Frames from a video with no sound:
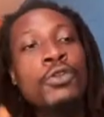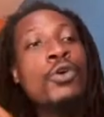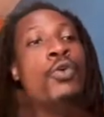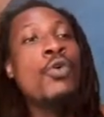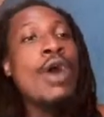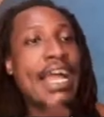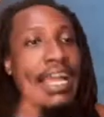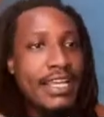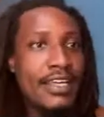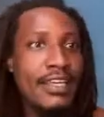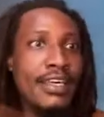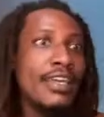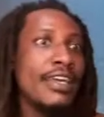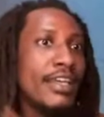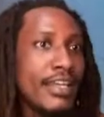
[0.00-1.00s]
know why.
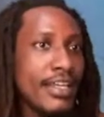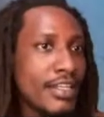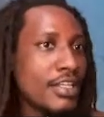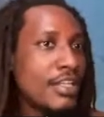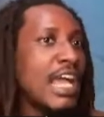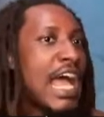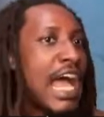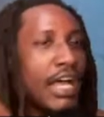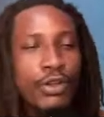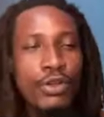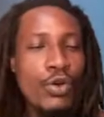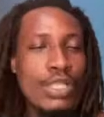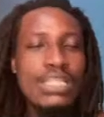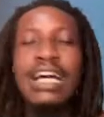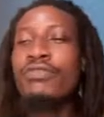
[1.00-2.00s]
I don't
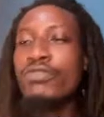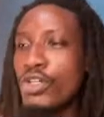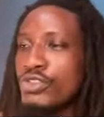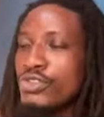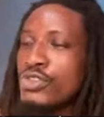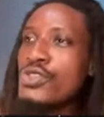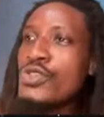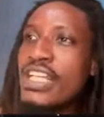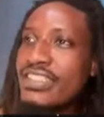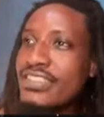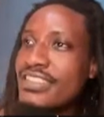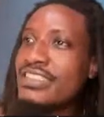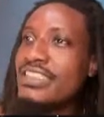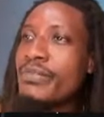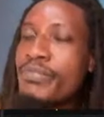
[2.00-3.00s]
know what I've done to
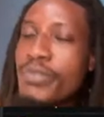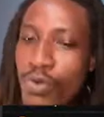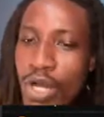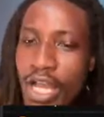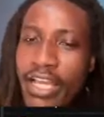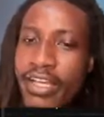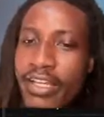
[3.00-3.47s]
USD JPY.